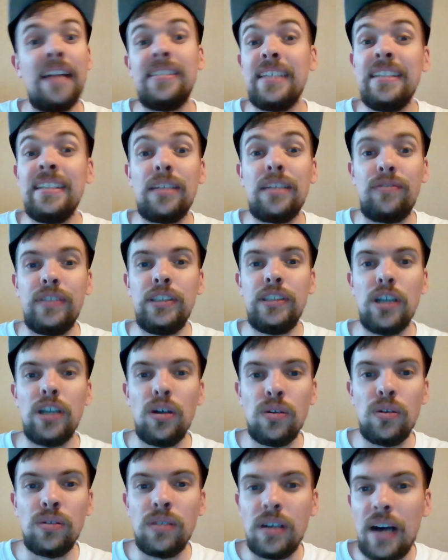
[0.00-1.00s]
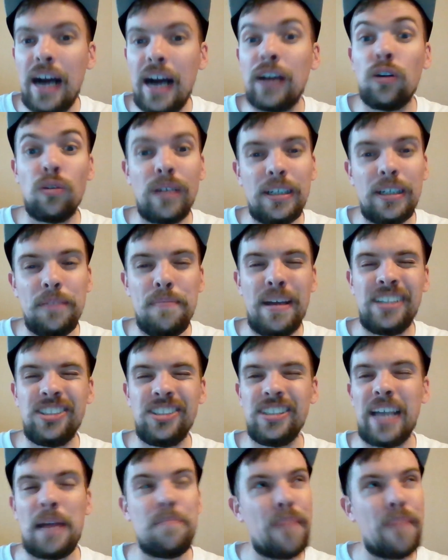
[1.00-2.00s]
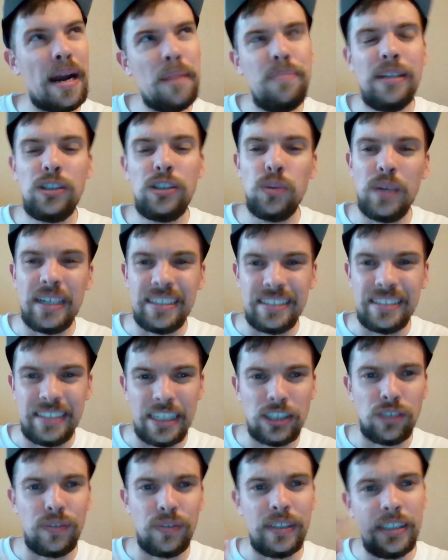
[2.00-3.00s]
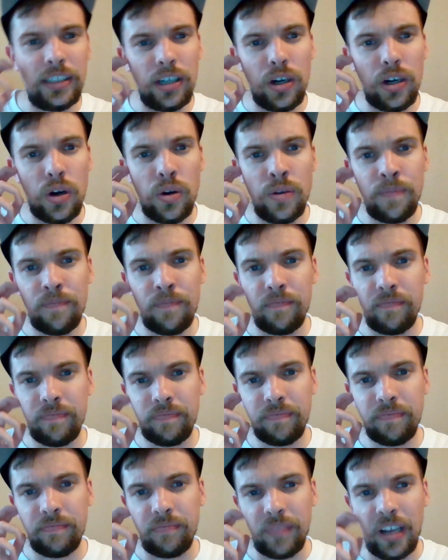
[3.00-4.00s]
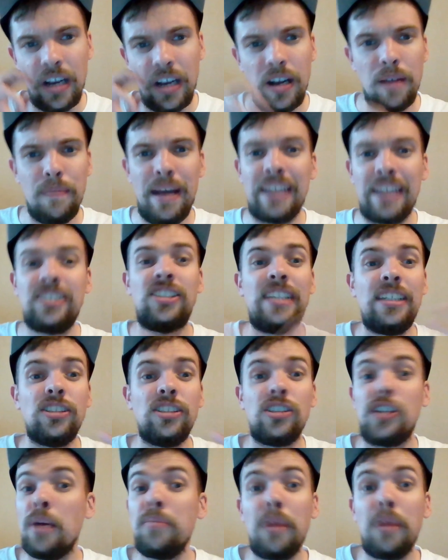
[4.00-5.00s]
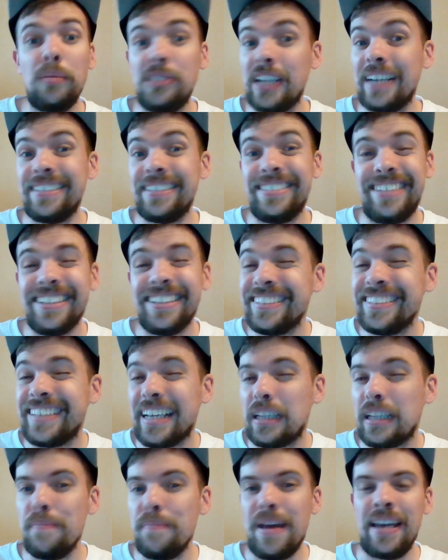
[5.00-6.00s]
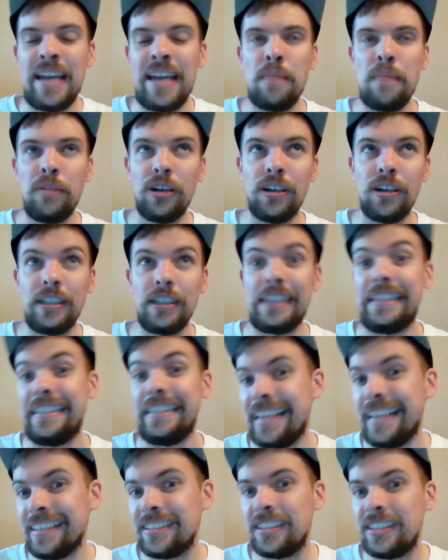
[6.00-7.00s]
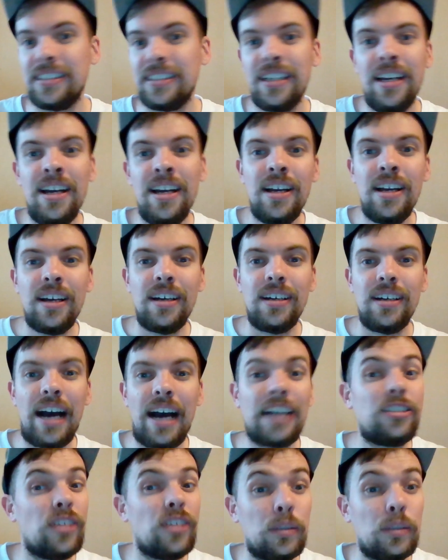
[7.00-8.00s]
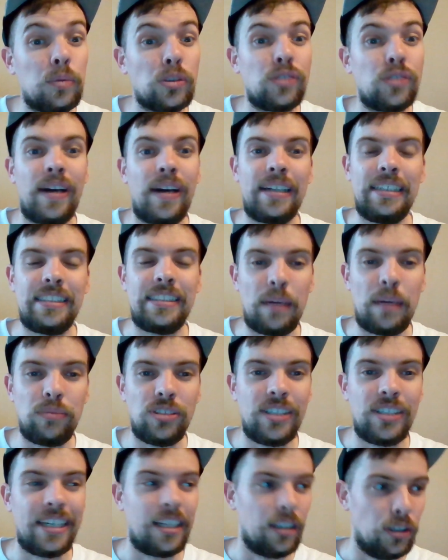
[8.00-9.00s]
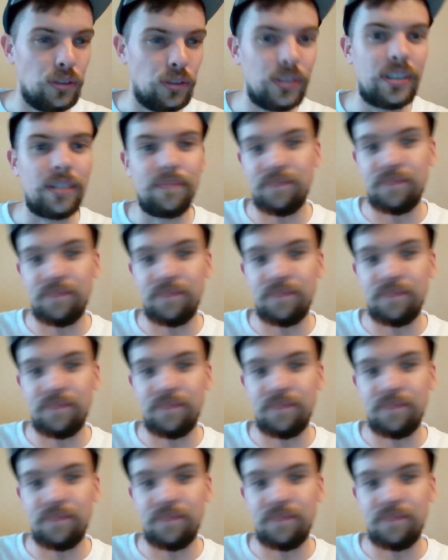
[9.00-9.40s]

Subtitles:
in that video I already mentioned I might be doing this video, and since Gum Gum Giant didn't get the ban hammer yet, I thought it was finally time to take a look